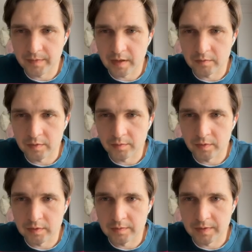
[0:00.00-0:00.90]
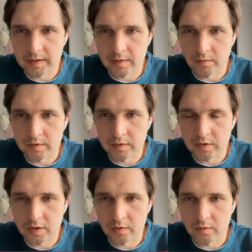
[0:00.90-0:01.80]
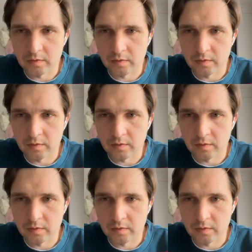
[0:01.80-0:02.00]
I will put, because I want to show